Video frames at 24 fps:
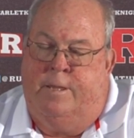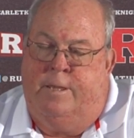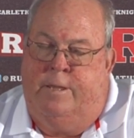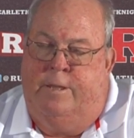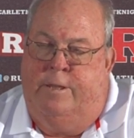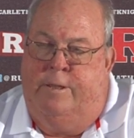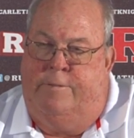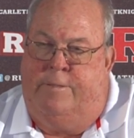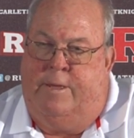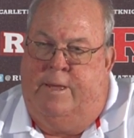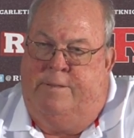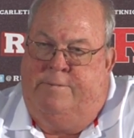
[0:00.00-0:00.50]

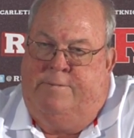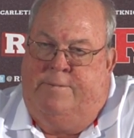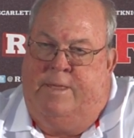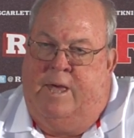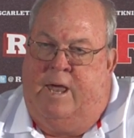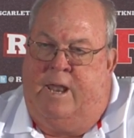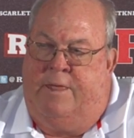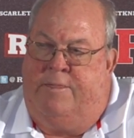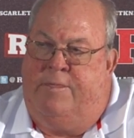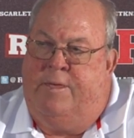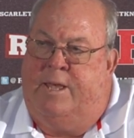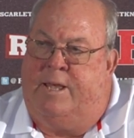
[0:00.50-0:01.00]
that
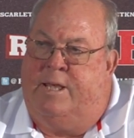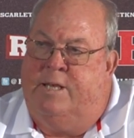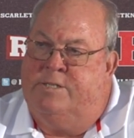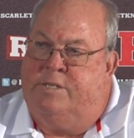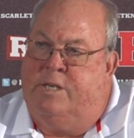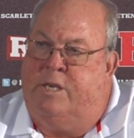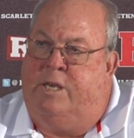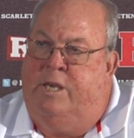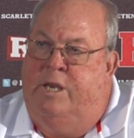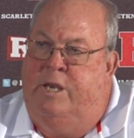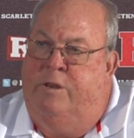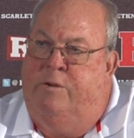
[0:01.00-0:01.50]
I think is
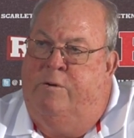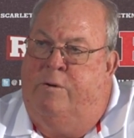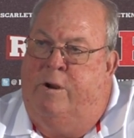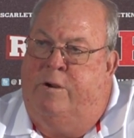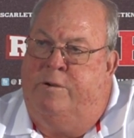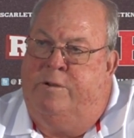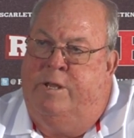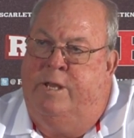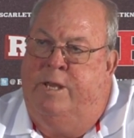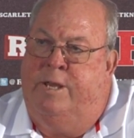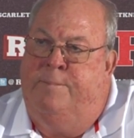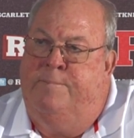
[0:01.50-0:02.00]
a key to our
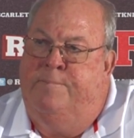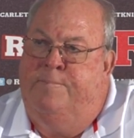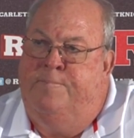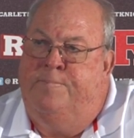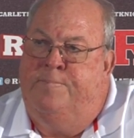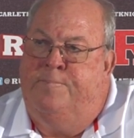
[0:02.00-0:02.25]
team.